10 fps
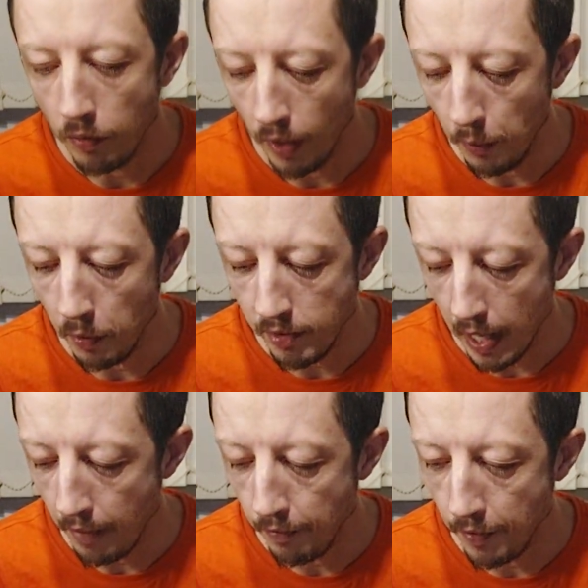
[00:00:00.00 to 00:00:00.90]
What was
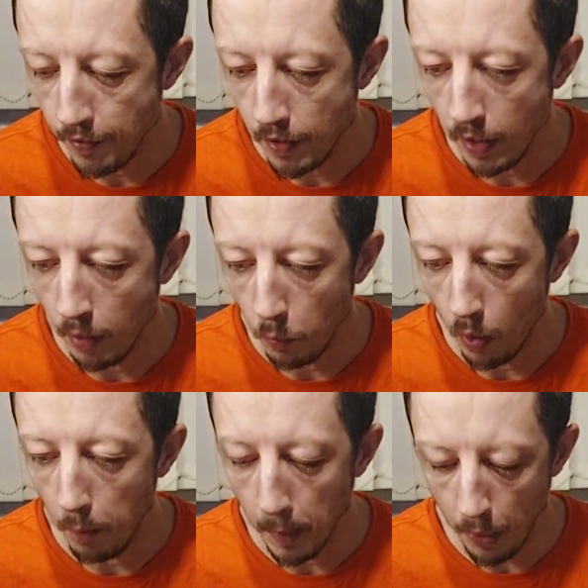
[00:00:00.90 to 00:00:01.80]
850
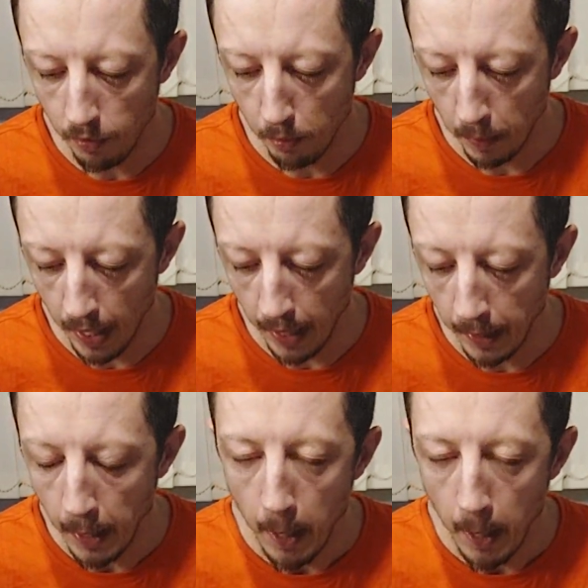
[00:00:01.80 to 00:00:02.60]
watt power supply,